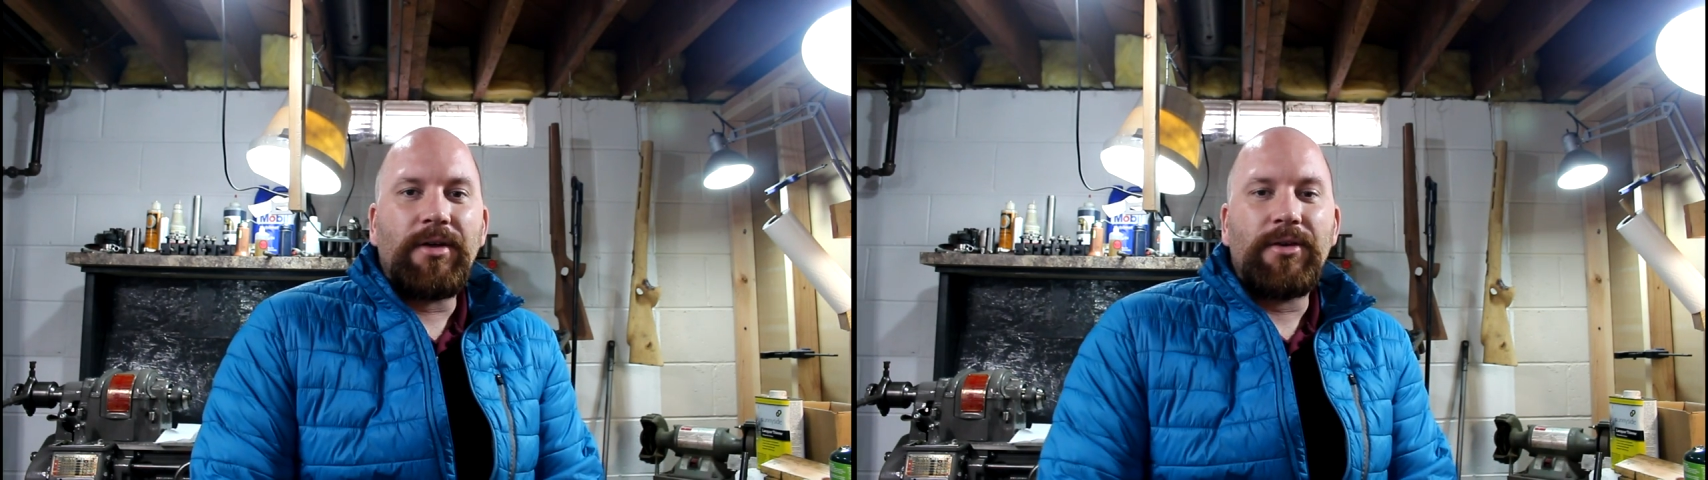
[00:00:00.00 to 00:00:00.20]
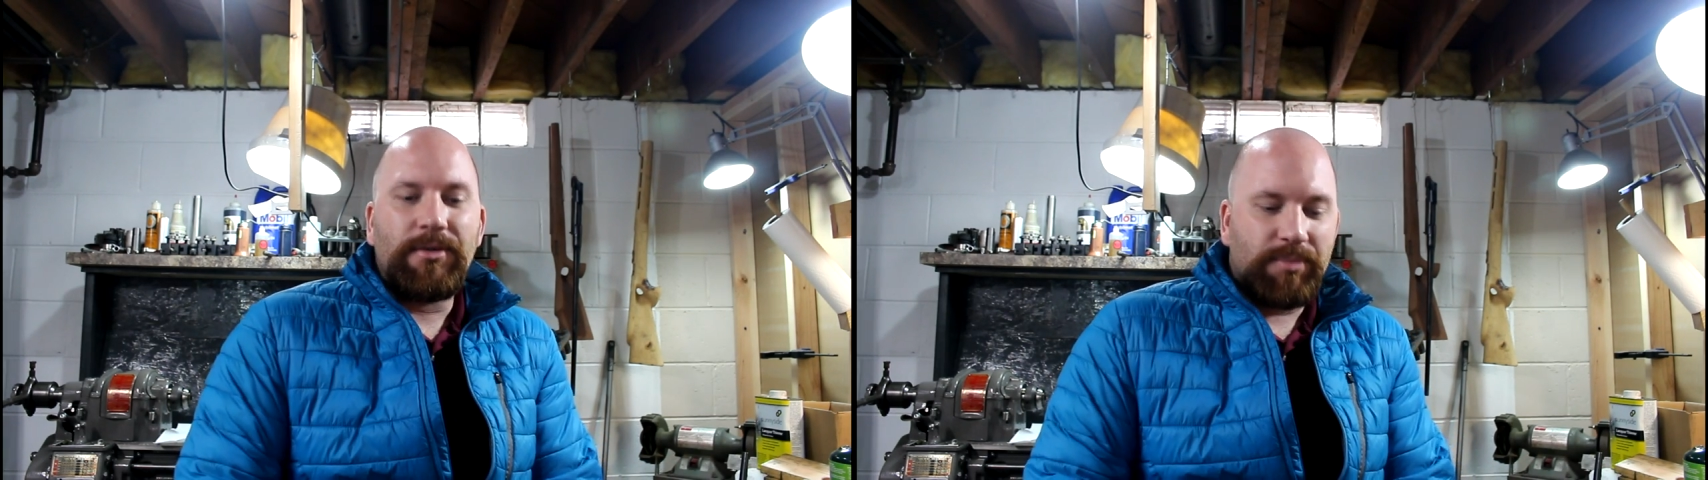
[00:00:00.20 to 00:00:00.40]

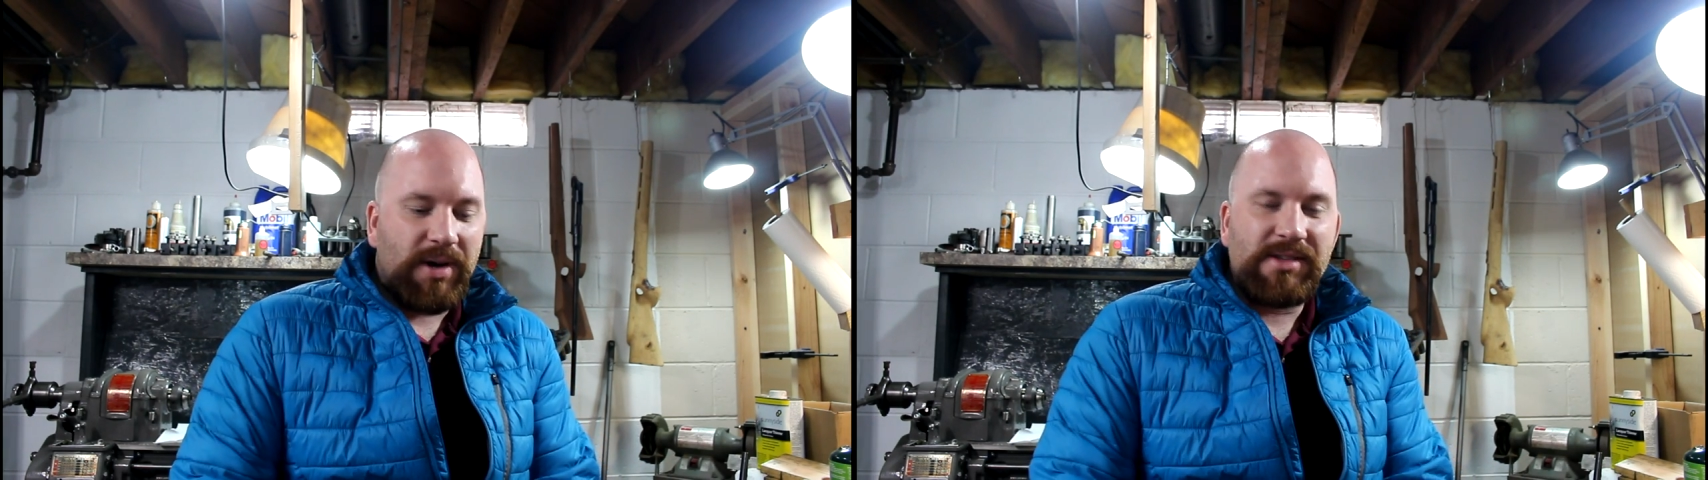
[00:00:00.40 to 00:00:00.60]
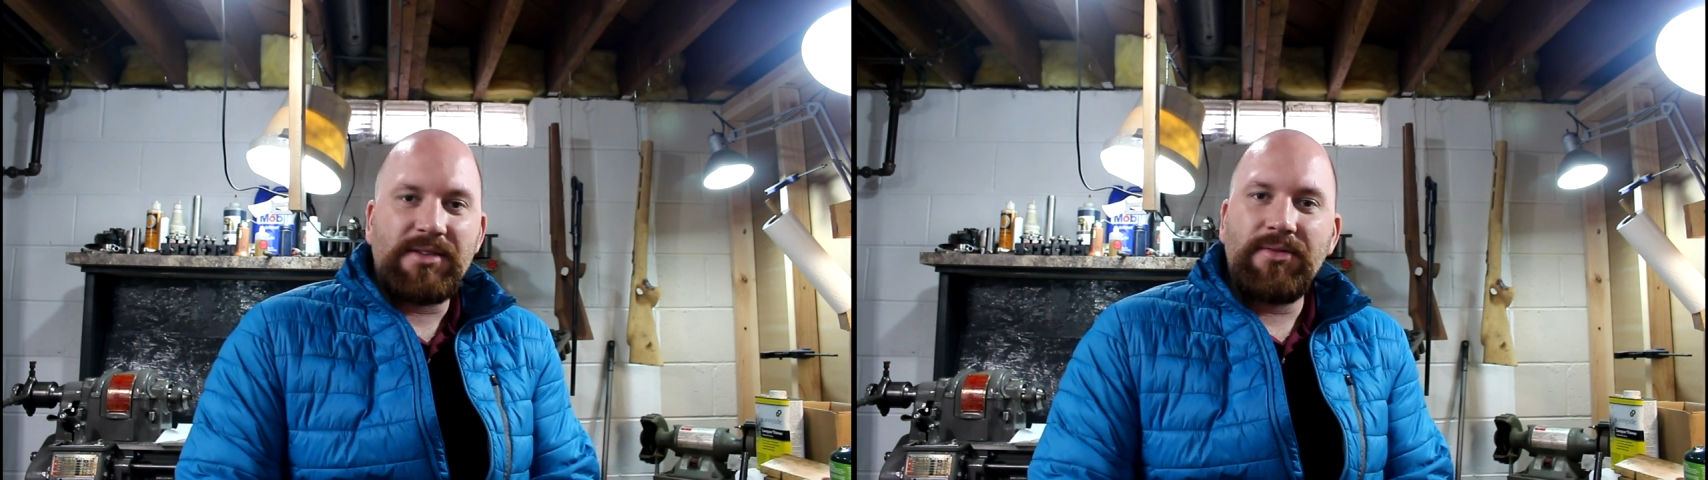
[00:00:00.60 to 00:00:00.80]
all the
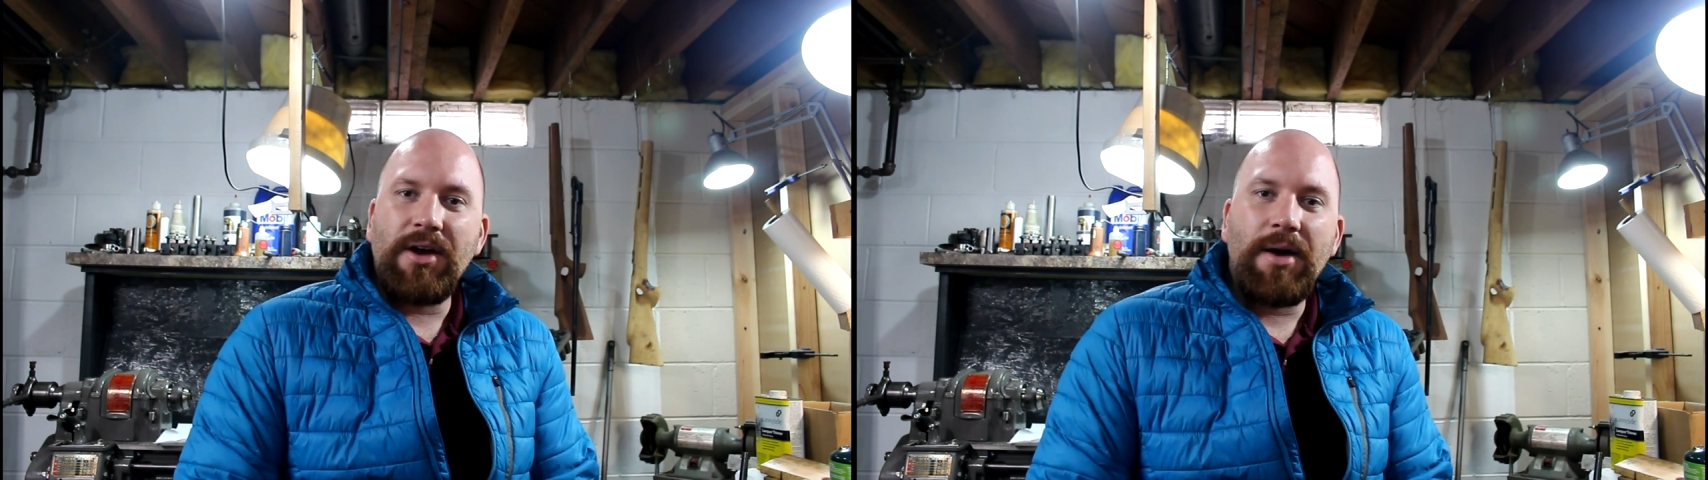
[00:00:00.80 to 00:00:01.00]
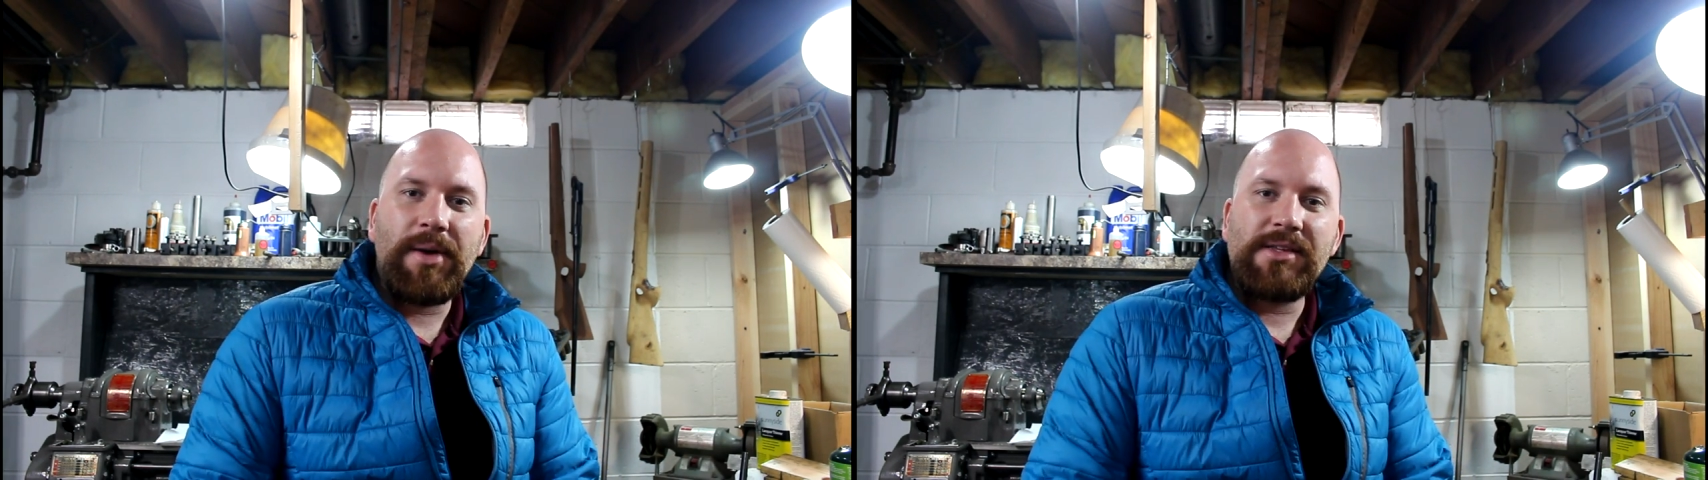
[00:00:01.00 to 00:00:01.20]
positive
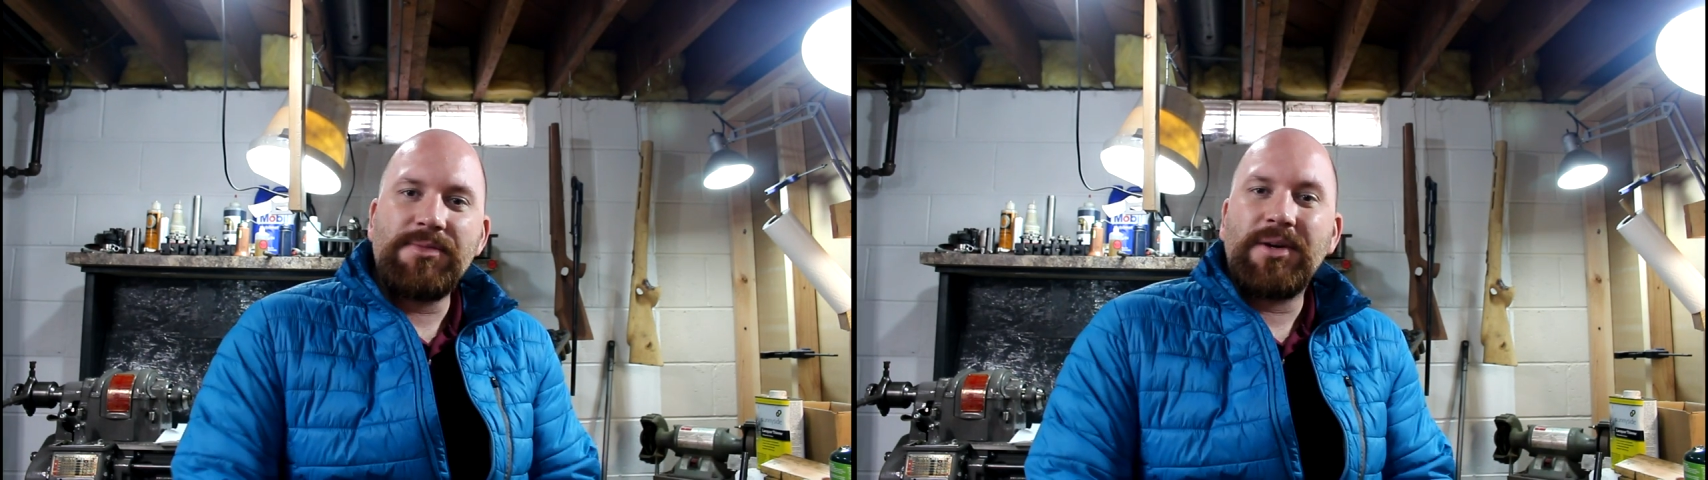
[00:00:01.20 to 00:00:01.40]
comments,